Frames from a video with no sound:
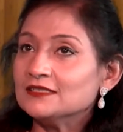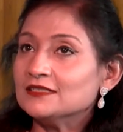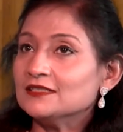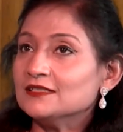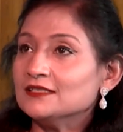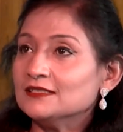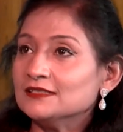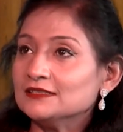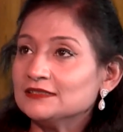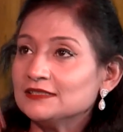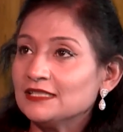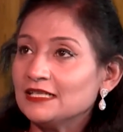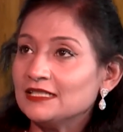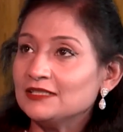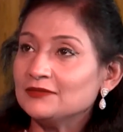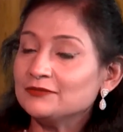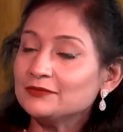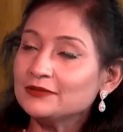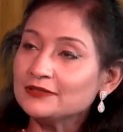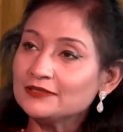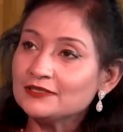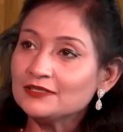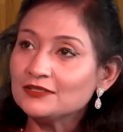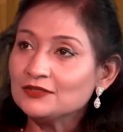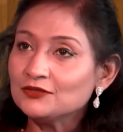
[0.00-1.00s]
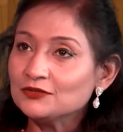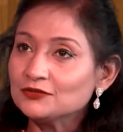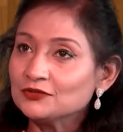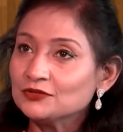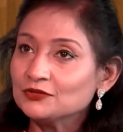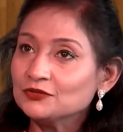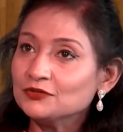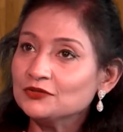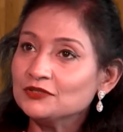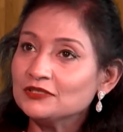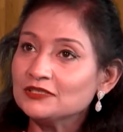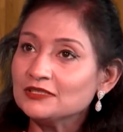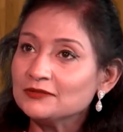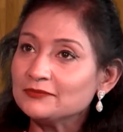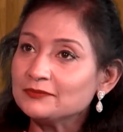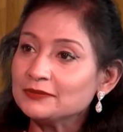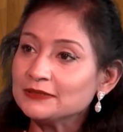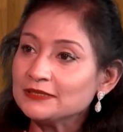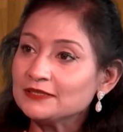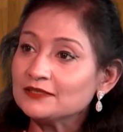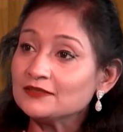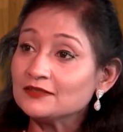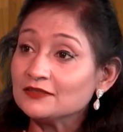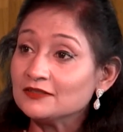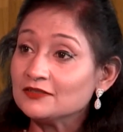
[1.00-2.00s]
a celebrity looks good in a
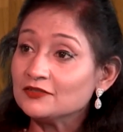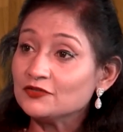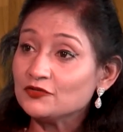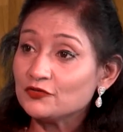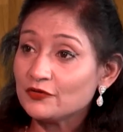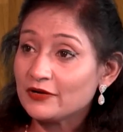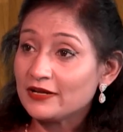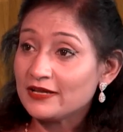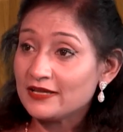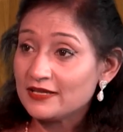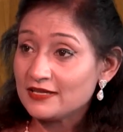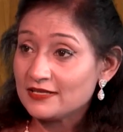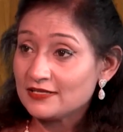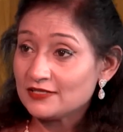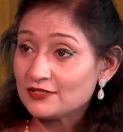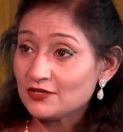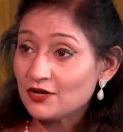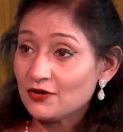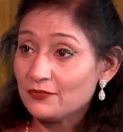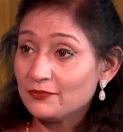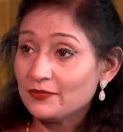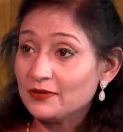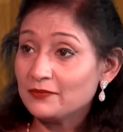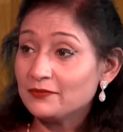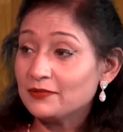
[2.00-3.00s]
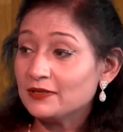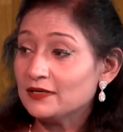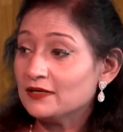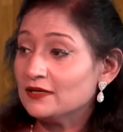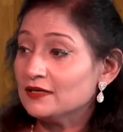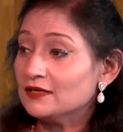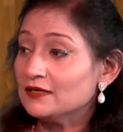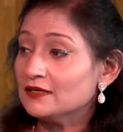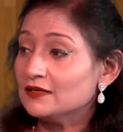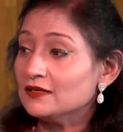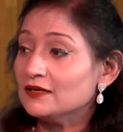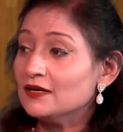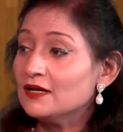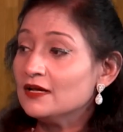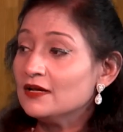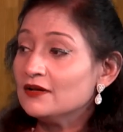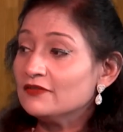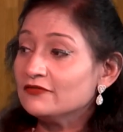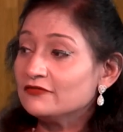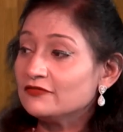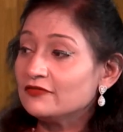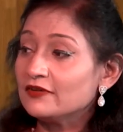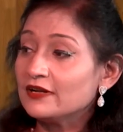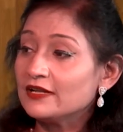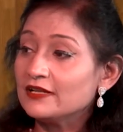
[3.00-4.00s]
particular dress or maybe her
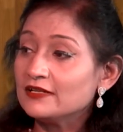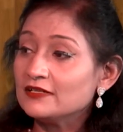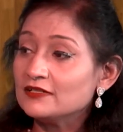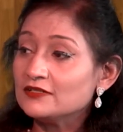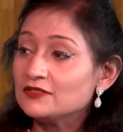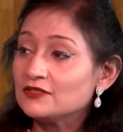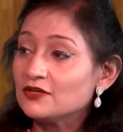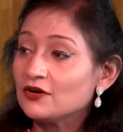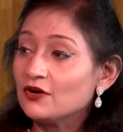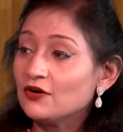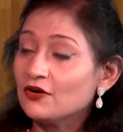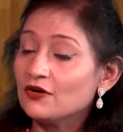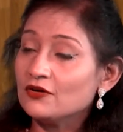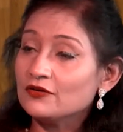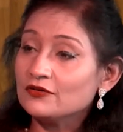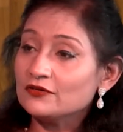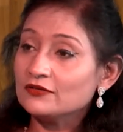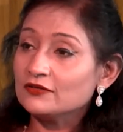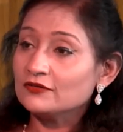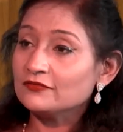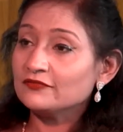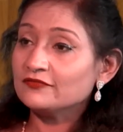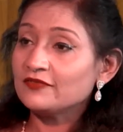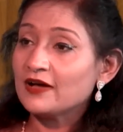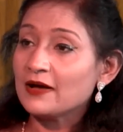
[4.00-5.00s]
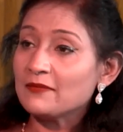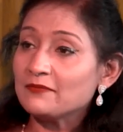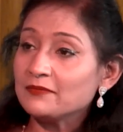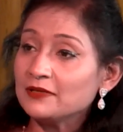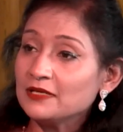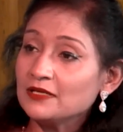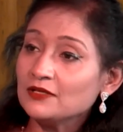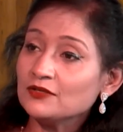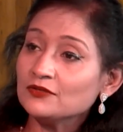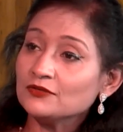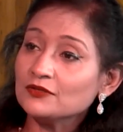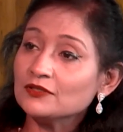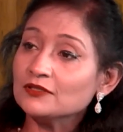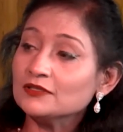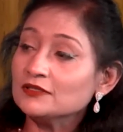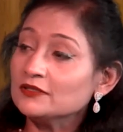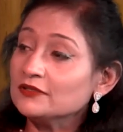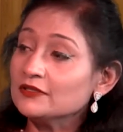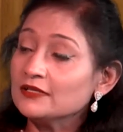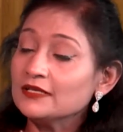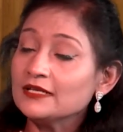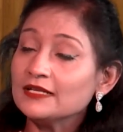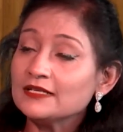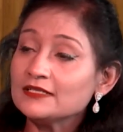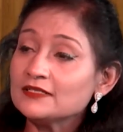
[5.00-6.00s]
friend or a family look or
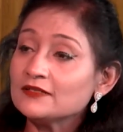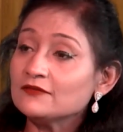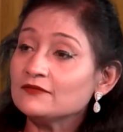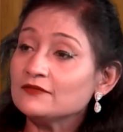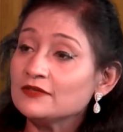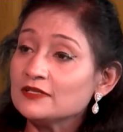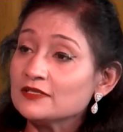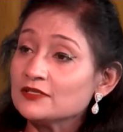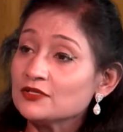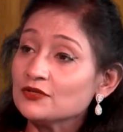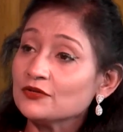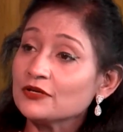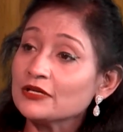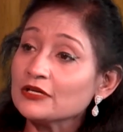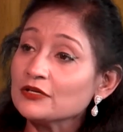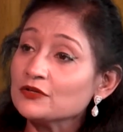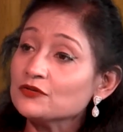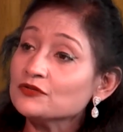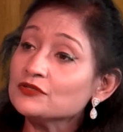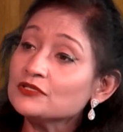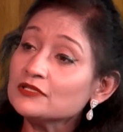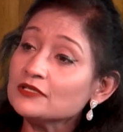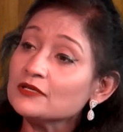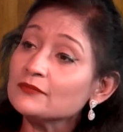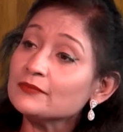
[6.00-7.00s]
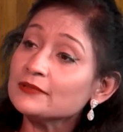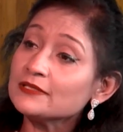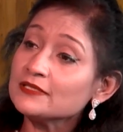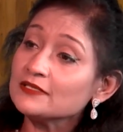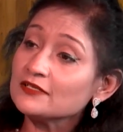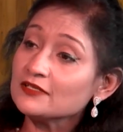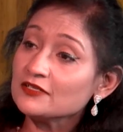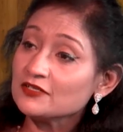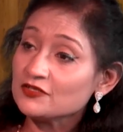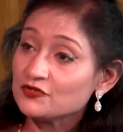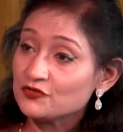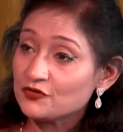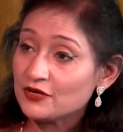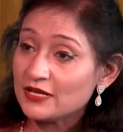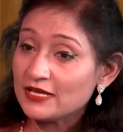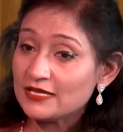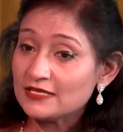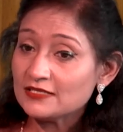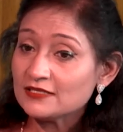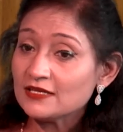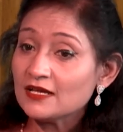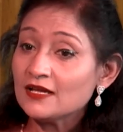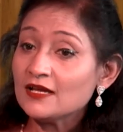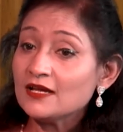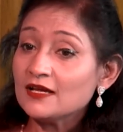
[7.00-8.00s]
relative is looking good in a particular dress
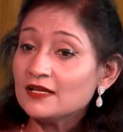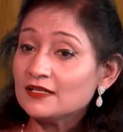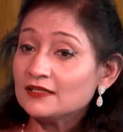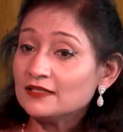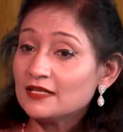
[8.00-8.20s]
mm -hmm.